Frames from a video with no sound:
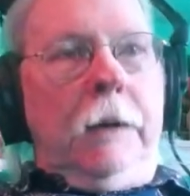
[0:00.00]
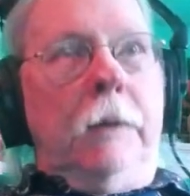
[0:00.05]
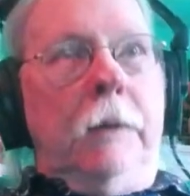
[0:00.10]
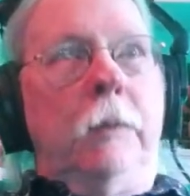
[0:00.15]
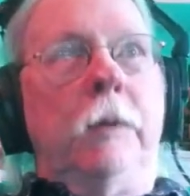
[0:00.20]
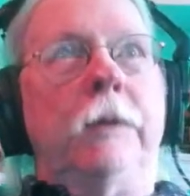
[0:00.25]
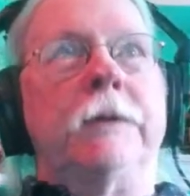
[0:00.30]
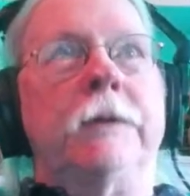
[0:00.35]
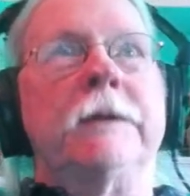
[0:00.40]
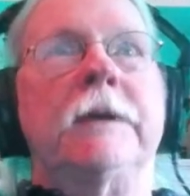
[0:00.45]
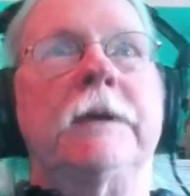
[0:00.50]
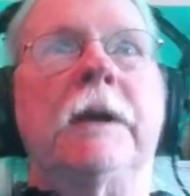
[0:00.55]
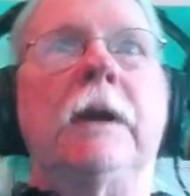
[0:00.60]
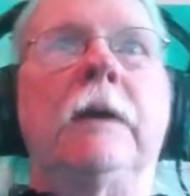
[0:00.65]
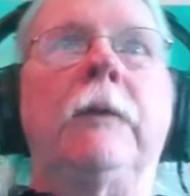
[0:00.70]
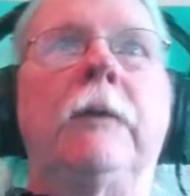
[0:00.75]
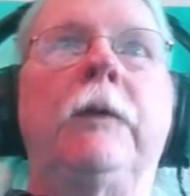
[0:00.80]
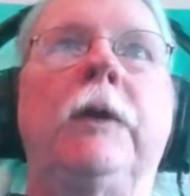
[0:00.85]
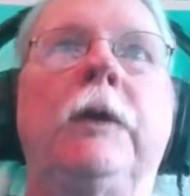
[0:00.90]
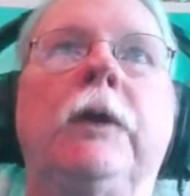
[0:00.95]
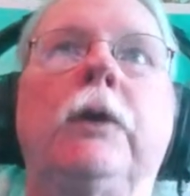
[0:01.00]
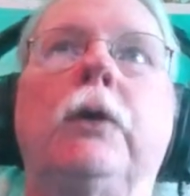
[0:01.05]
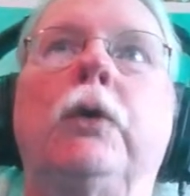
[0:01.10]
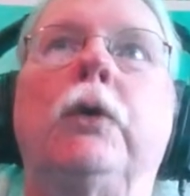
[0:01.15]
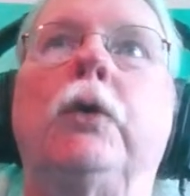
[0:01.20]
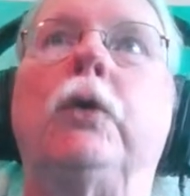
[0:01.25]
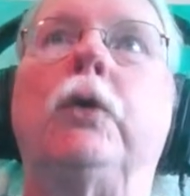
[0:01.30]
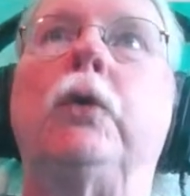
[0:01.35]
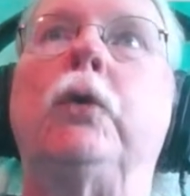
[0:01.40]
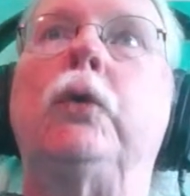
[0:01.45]
will save
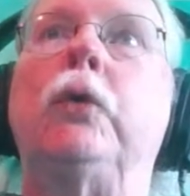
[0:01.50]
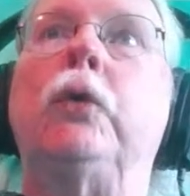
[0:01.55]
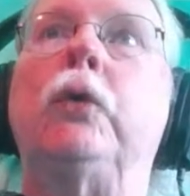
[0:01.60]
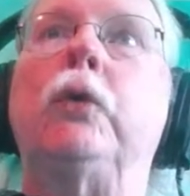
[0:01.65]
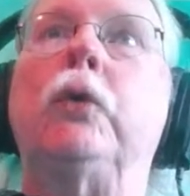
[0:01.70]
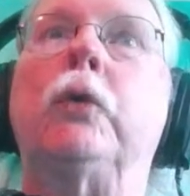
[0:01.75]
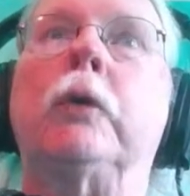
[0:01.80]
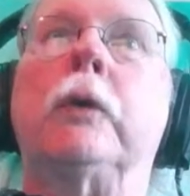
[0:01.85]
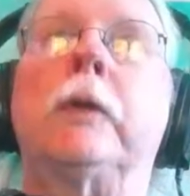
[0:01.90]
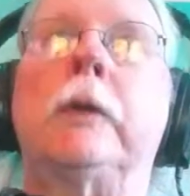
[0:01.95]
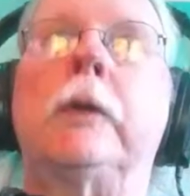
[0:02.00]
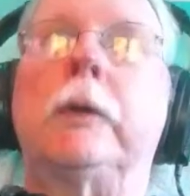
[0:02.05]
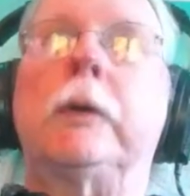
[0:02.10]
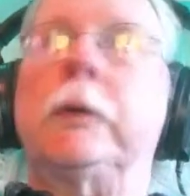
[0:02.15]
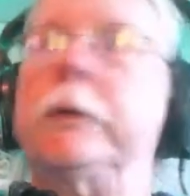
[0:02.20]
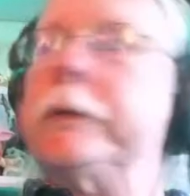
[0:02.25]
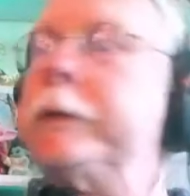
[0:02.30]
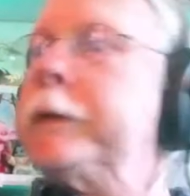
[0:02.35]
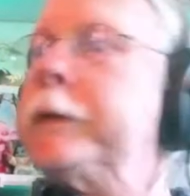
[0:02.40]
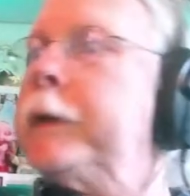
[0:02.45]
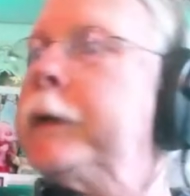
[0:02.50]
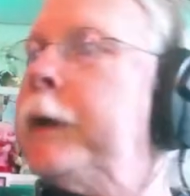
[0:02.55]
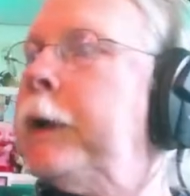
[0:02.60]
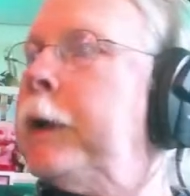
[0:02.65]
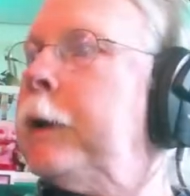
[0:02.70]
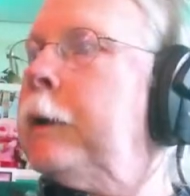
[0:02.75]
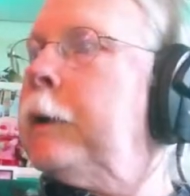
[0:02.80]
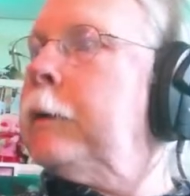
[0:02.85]
you. Close that.